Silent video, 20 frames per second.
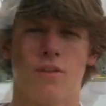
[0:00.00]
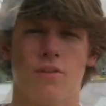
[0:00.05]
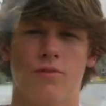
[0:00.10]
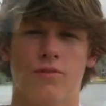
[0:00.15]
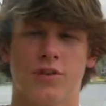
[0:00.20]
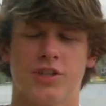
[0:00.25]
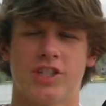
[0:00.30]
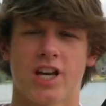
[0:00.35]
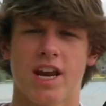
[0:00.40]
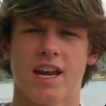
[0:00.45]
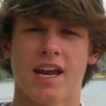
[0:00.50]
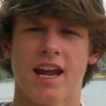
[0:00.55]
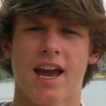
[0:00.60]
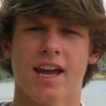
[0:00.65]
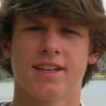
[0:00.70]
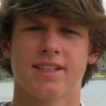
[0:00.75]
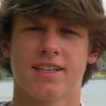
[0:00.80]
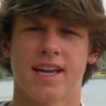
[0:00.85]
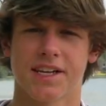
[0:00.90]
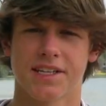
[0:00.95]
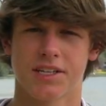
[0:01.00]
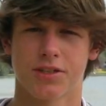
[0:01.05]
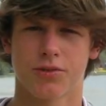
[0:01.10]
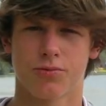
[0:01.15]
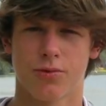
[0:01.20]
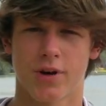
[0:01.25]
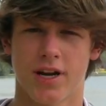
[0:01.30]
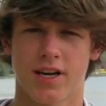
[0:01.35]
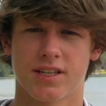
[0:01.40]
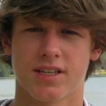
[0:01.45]
For shaky heads,
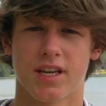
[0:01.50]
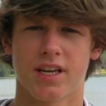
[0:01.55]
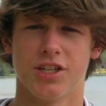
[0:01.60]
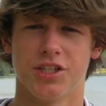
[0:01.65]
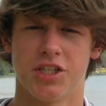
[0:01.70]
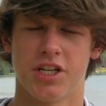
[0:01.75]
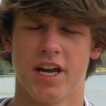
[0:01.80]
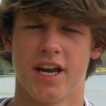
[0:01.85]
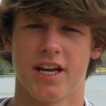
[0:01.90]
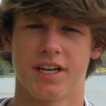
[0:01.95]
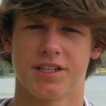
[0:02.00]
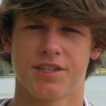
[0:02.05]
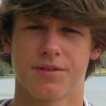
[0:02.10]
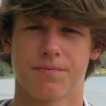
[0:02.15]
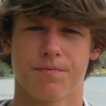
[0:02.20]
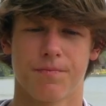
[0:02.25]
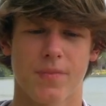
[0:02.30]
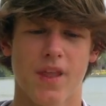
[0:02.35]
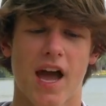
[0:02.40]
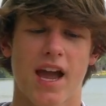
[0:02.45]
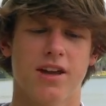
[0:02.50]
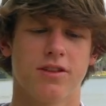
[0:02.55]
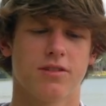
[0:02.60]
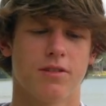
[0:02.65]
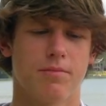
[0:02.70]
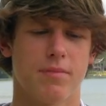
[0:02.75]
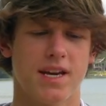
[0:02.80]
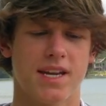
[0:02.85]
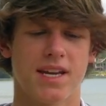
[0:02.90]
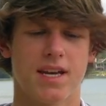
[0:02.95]
Texas rigs, and jigs, I use
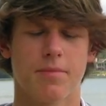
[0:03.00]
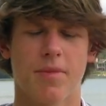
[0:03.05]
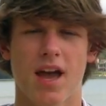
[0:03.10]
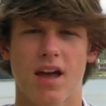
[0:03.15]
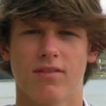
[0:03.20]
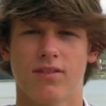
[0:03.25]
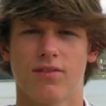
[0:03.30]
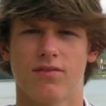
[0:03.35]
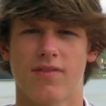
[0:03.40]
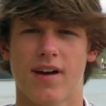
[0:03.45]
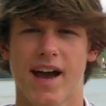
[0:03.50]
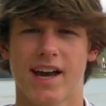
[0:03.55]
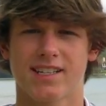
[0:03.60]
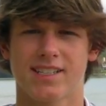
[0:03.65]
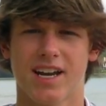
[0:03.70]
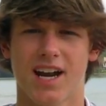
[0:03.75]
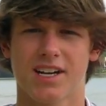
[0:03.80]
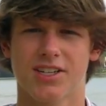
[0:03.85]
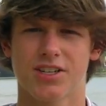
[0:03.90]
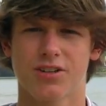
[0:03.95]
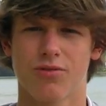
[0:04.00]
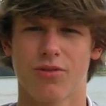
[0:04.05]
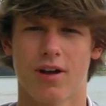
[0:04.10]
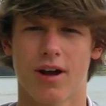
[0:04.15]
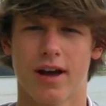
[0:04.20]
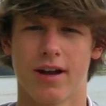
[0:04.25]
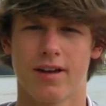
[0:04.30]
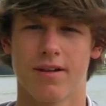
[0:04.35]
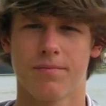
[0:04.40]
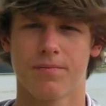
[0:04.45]
a medium heavy fast action
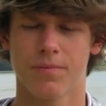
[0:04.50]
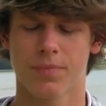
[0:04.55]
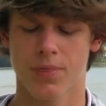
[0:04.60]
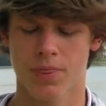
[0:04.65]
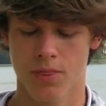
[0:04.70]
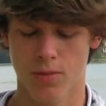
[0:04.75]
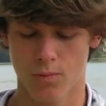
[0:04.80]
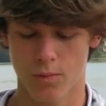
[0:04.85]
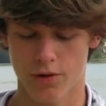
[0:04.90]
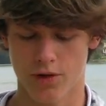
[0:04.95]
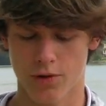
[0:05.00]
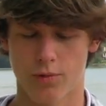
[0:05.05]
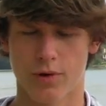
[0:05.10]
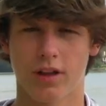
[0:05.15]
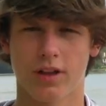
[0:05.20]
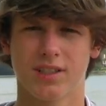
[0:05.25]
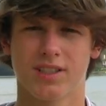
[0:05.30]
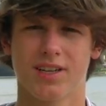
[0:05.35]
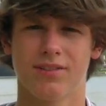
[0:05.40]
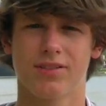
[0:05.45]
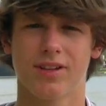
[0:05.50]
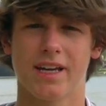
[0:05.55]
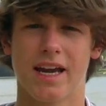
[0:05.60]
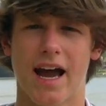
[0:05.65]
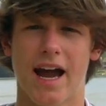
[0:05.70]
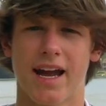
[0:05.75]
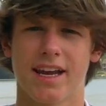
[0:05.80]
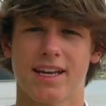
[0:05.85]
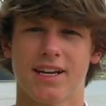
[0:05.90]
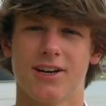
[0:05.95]
rod with a relatively
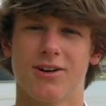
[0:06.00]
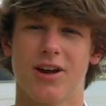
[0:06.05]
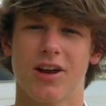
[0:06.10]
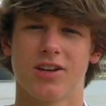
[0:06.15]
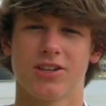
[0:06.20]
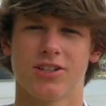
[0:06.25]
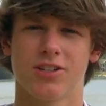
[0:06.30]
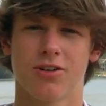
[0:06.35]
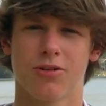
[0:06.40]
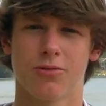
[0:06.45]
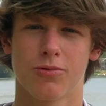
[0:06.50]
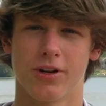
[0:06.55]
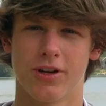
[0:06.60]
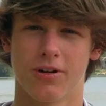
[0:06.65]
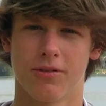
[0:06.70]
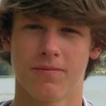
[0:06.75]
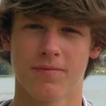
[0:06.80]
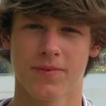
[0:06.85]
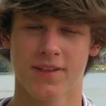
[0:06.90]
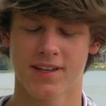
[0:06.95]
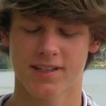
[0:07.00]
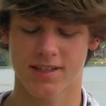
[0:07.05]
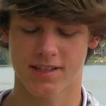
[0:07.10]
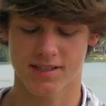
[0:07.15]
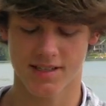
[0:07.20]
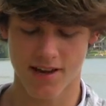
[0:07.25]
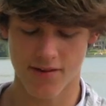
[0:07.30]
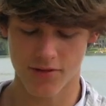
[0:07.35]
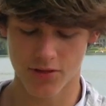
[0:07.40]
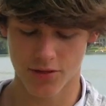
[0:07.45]
high gear ratio reel. It's
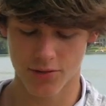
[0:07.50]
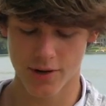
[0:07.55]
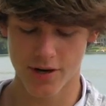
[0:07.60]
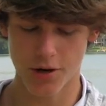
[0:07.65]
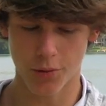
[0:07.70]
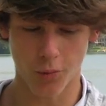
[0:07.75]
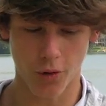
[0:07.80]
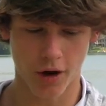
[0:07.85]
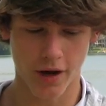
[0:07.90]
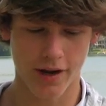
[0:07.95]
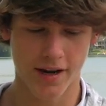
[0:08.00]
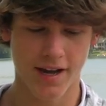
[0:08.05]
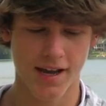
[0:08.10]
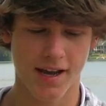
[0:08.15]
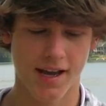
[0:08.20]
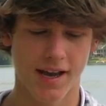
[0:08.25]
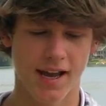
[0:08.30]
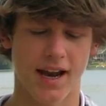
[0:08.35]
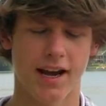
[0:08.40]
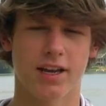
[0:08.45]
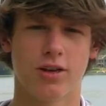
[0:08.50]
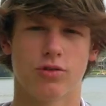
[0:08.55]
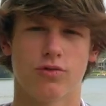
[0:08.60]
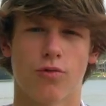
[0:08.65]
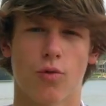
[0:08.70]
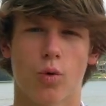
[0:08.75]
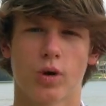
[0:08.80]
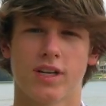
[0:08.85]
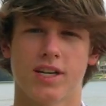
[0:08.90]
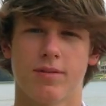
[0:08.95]
a 3 to 1, and I use
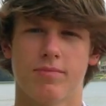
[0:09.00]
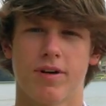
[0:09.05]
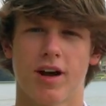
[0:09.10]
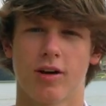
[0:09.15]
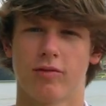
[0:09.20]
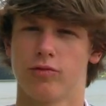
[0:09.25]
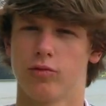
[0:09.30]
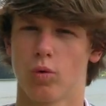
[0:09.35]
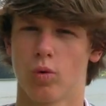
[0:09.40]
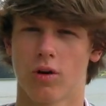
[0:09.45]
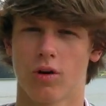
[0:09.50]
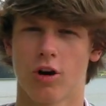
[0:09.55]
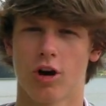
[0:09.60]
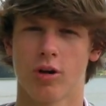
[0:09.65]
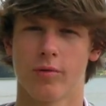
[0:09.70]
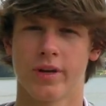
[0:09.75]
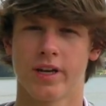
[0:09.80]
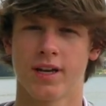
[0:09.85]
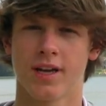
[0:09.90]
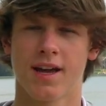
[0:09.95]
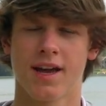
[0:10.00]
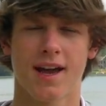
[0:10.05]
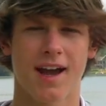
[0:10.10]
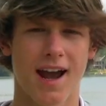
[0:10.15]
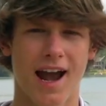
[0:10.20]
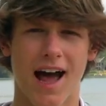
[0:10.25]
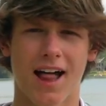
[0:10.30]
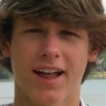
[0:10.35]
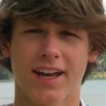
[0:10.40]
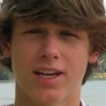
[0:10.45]
14 pound fluorocarbon.
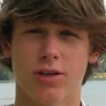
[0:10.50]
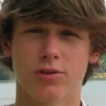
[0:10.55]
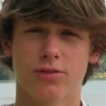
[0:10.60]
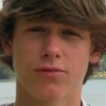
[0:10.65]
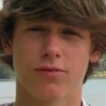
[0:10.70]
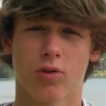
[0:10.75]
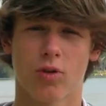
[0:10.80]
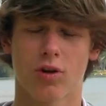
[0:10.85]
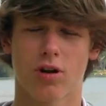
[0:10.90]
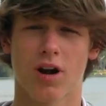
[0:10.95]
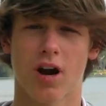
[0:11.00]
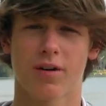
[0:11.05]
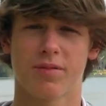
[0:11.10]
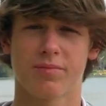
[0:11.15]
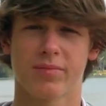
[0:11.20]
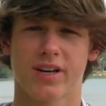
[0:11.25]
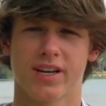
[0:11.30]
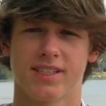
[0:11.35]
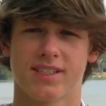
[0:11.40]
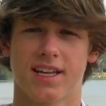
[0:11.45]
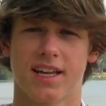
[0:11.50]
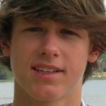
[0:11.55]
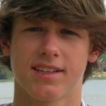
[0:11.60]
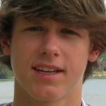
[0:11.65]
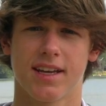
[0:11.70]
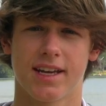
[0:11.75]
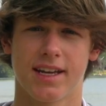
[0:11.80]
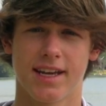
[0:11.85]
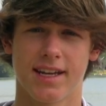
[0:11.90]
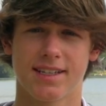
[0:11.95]
I like using fluorocarbon because that,
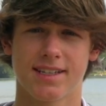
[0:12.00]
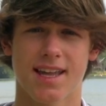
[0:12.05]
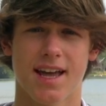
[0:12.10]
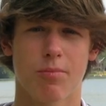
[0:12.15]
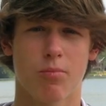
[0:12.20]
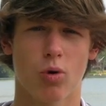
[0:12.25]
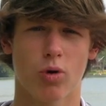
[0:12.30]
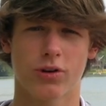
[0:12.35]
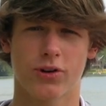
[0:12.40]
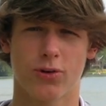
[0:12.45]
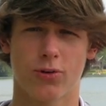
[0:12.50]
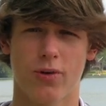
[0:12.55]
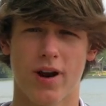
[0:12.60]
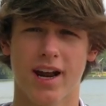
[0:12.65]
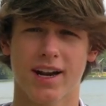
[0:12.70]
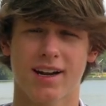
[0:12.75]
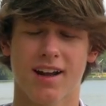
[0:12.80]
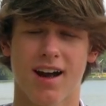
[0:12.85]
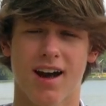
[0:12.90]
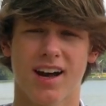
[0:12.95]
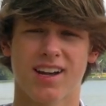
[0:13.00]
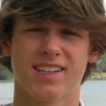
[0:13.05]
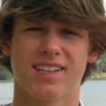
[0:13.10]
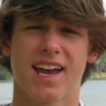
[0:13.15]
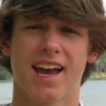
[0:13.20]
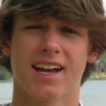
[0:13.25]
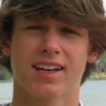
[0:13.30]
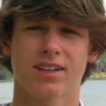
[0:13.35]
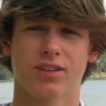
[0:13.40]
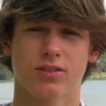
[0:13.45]
it gets that more direct
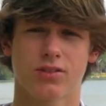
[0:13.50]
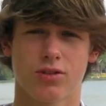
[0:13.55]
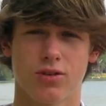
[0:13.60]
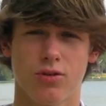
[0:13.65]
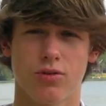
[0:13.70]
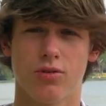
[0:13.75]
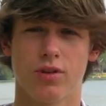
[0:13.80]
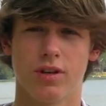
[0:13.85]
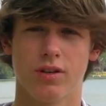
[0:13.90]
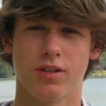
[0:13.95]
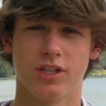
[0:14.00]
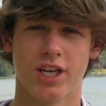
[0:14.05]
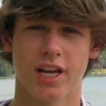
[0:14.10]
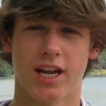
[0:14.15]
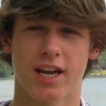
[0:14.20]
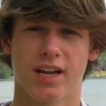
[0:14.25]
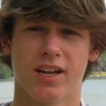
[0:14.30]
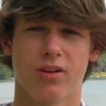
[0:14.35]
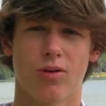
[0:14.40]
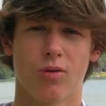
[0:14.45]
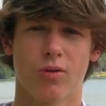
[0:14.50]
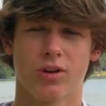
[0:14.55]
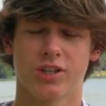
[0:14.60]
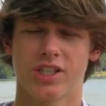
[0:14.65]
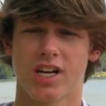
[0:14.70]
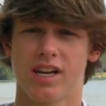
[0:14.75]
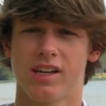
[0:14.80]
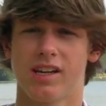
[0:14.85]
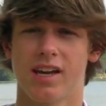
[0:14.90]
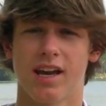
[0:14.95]
contact to the jig or
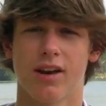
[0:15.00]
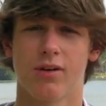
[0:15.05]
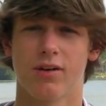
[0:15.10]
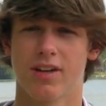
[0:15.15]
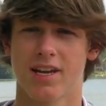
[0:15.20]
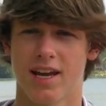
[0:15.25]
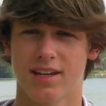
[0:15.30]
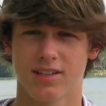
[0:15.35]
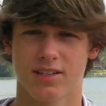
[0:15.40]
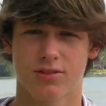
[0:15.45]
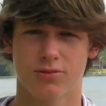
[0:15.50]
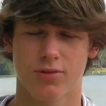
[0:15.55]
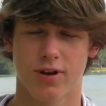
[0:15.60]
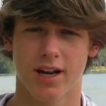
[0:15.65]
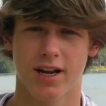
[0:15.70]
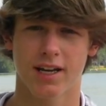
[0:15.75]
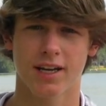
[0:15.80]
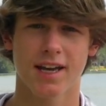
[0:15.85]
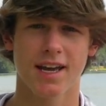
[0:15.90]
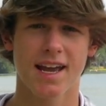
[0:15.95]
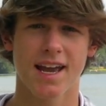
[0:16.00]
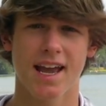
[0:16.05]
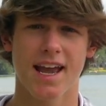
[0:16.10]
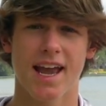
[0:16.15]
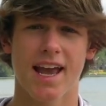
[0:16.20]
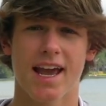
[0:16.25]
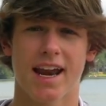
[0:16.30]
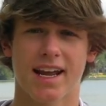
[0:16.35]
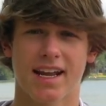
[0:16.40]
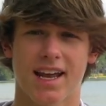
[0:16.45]
shaky head or Texas rig,
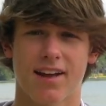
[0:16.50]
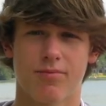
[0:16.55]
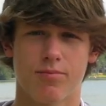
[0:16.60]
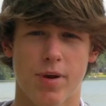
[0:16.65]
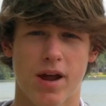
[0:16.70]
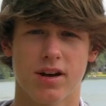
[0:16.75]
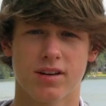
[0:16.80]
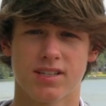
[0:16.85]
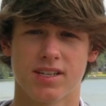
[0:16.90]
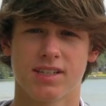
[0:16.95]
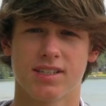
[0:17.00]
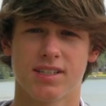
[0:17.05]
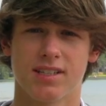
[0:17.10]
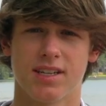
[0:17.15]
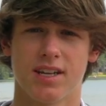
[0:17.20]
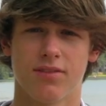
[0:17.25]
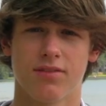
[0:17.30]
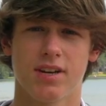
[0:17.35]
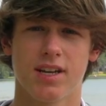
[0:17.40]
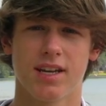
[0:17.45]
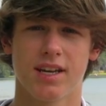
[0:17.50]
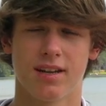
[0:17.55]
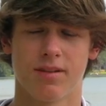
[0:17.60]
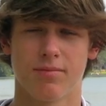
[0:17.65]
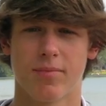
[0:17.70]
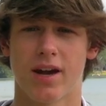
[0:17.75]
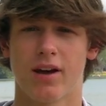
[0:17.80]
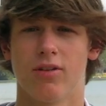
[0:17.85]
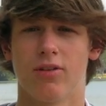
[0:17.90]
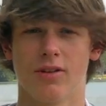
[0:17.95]
and I can have better sensitivity
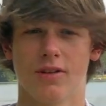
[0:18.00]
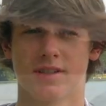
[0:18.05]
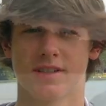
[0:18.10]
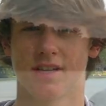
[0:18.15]
and better hook